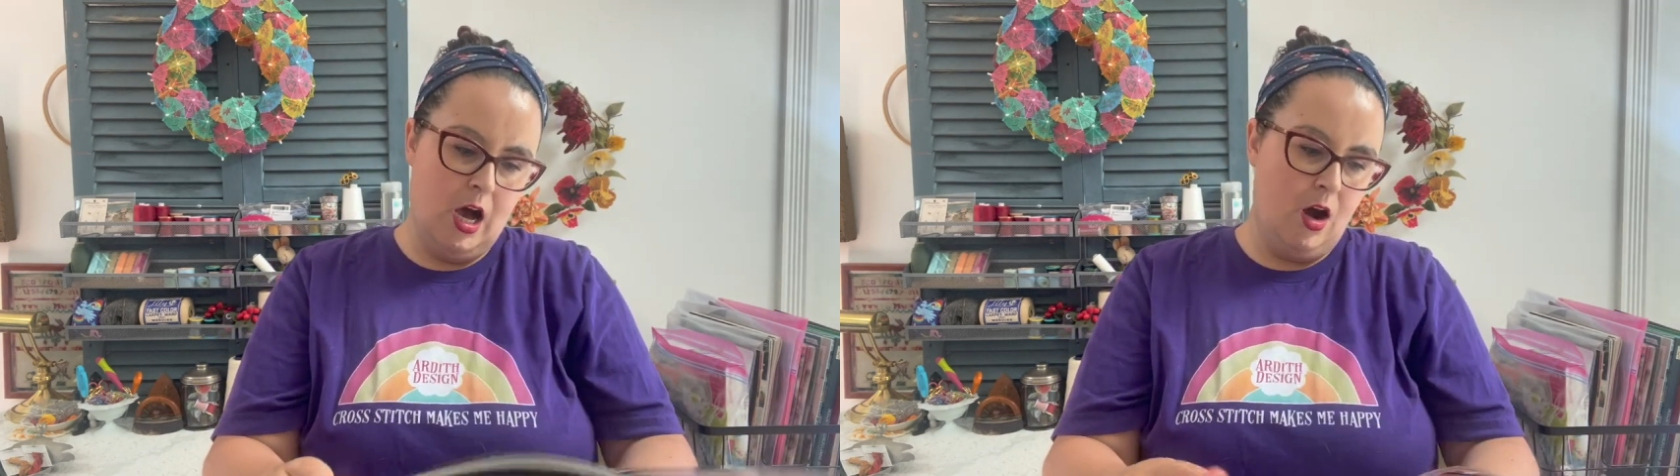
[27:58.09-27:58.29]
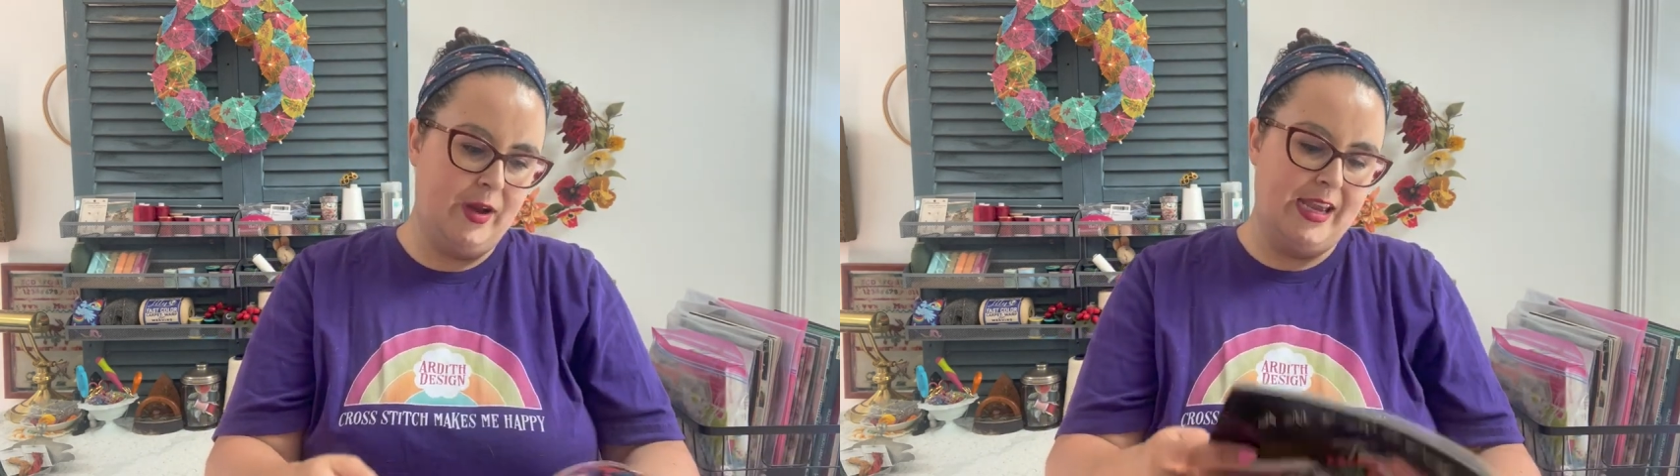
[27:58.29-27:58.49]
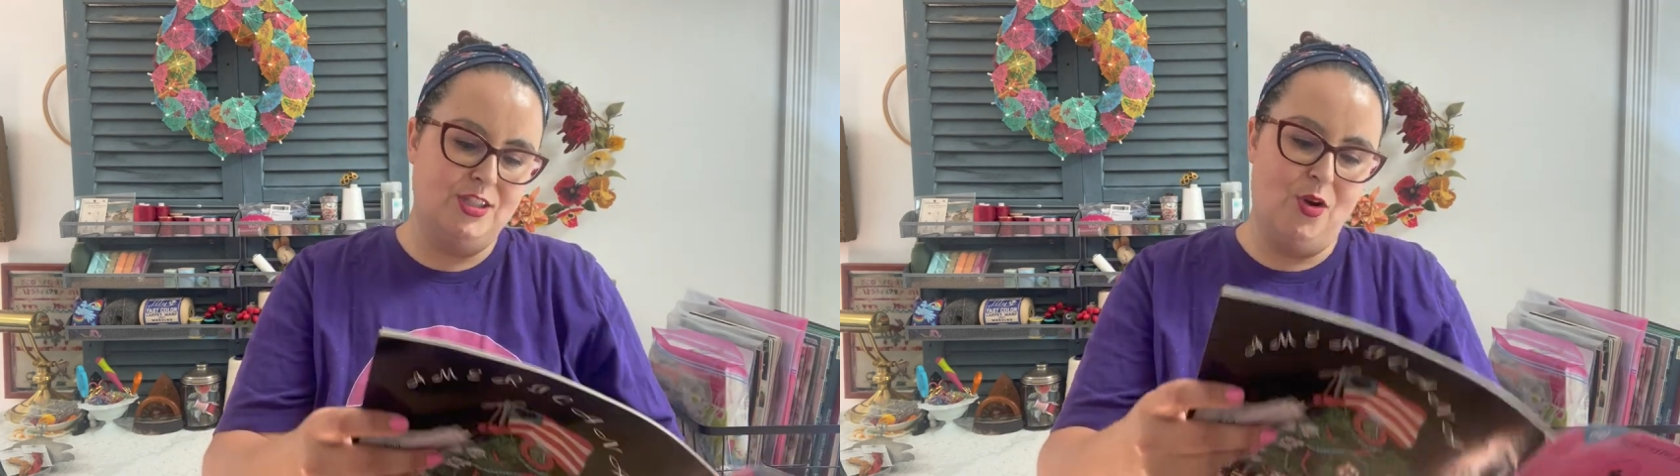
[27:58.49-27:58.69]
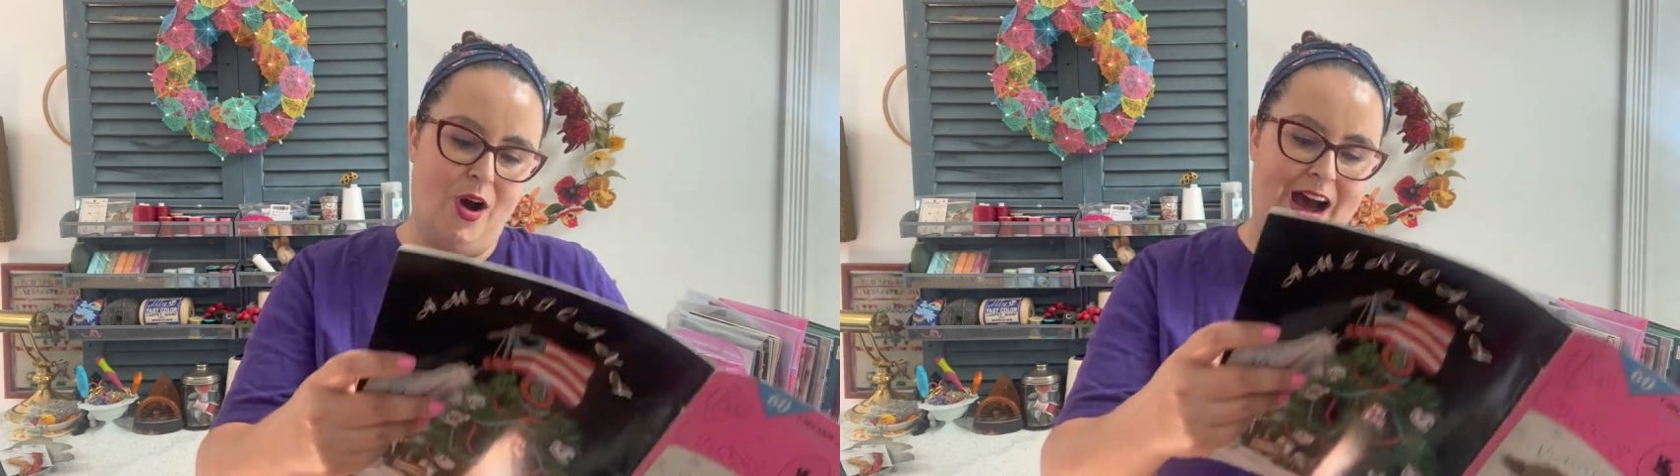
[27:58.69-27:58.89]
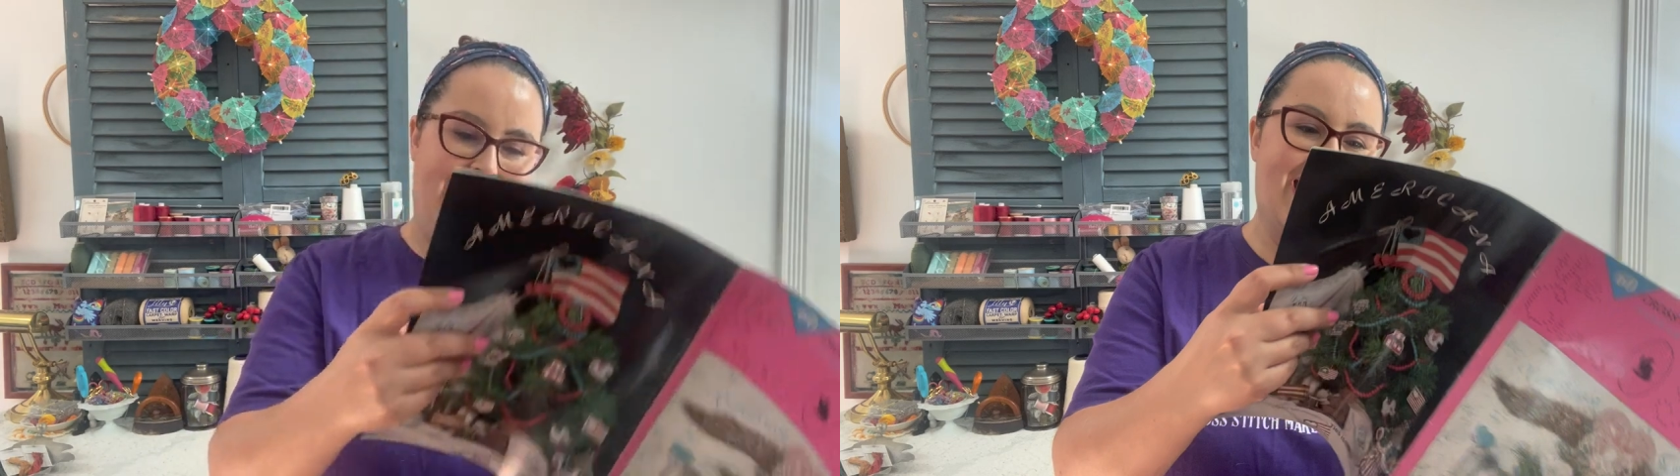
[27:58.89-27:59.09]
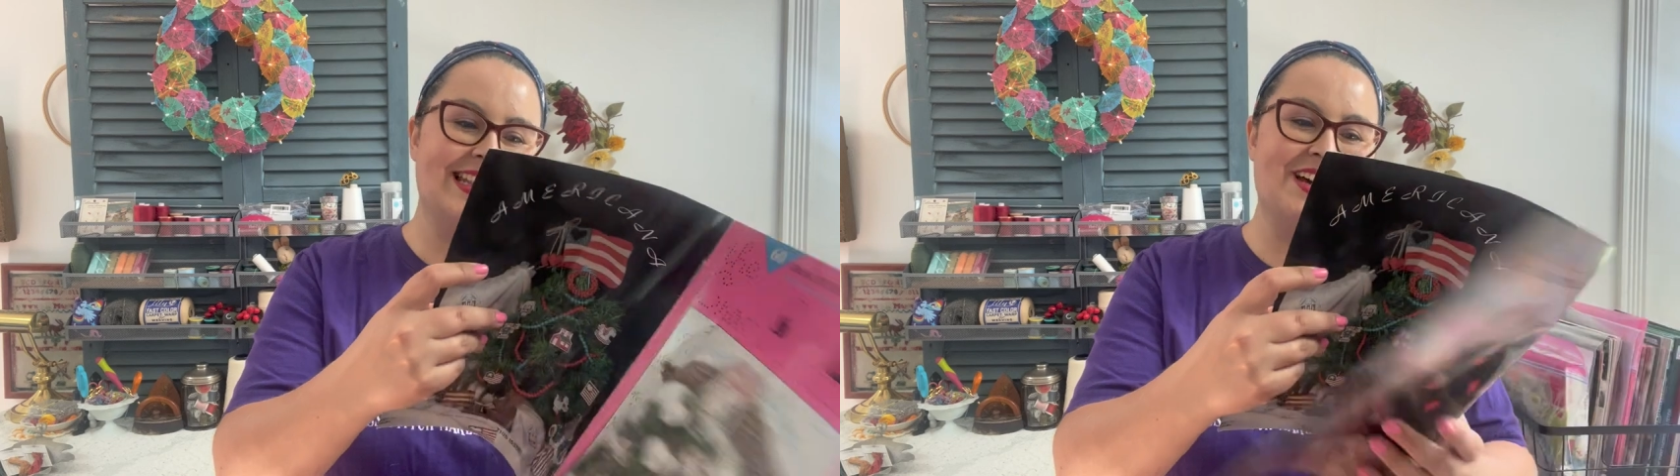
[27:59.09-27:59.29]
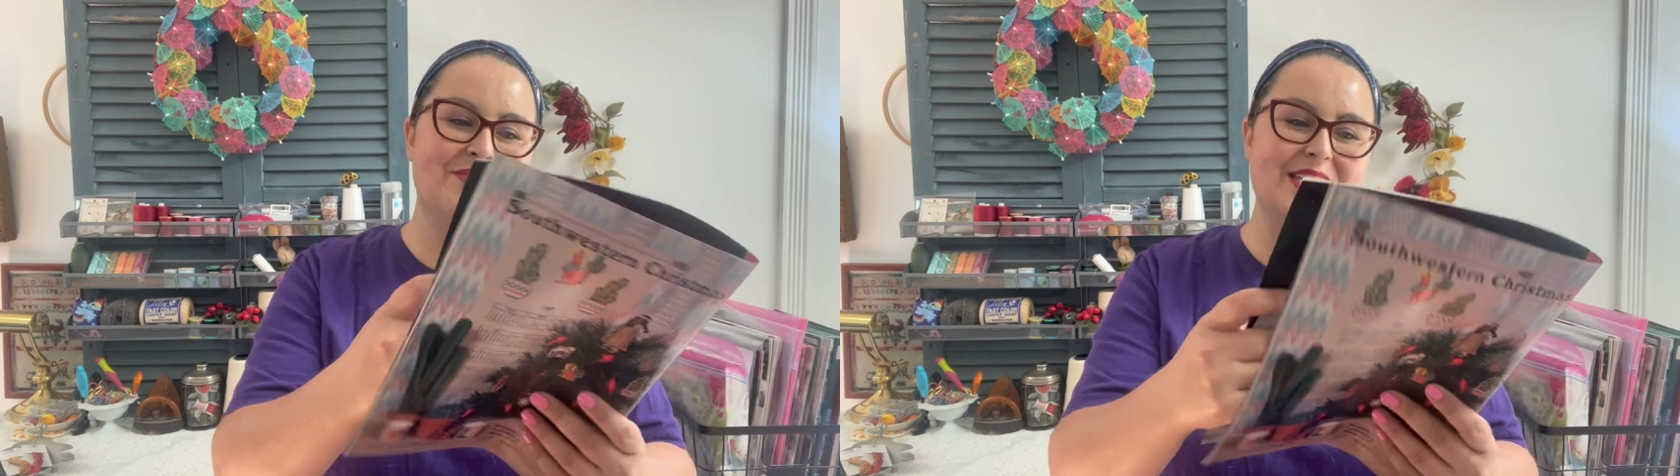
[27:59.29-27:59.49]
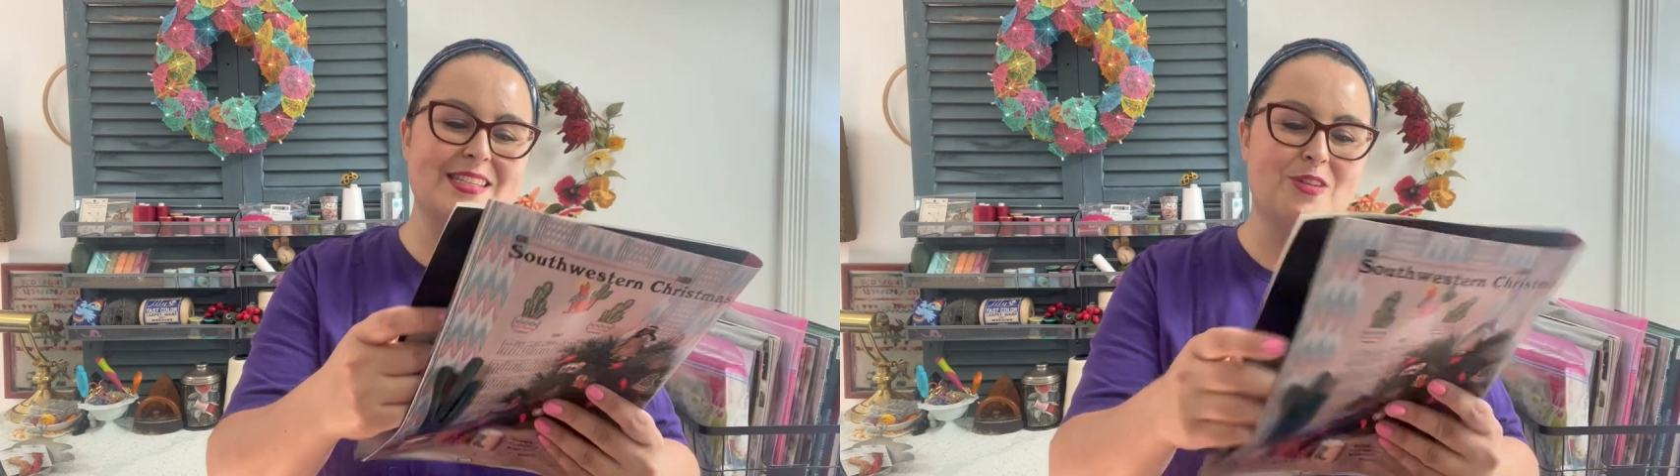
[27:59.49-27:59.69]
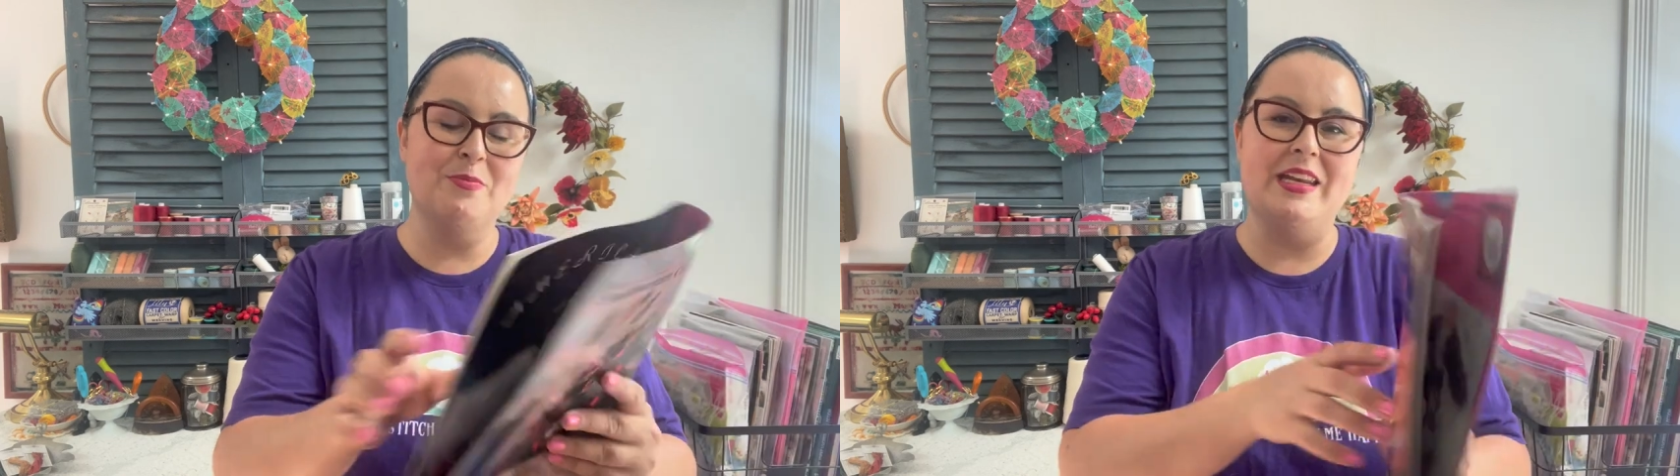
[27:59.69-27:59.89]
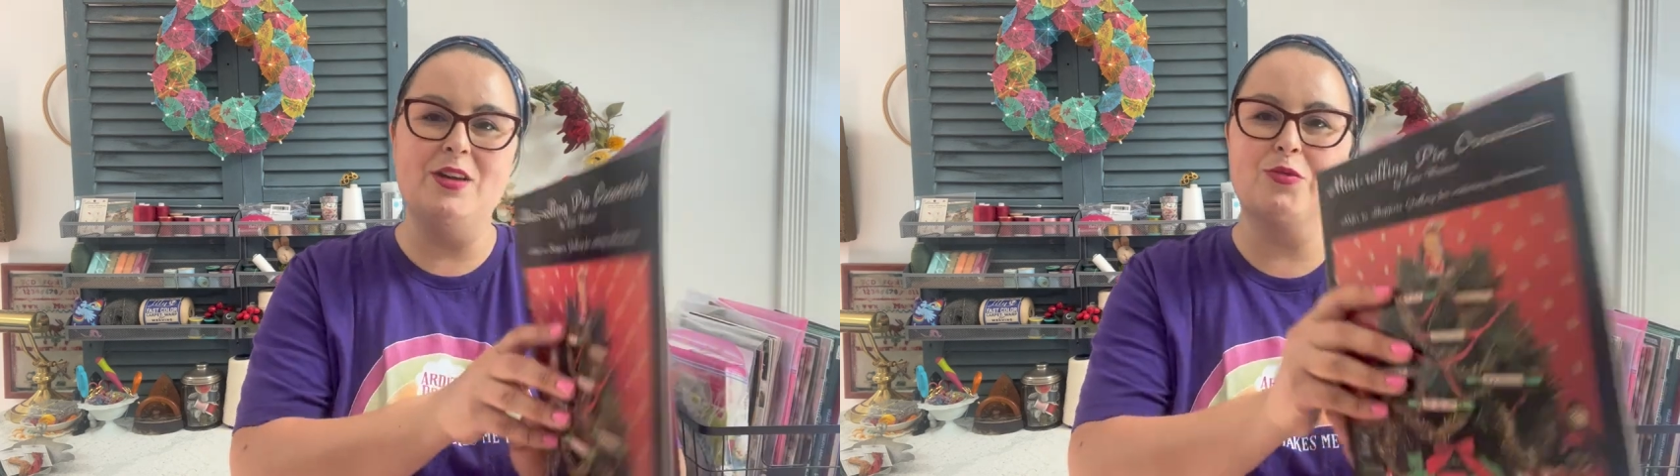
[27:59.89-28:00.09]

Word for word: Okay. So I love these little mini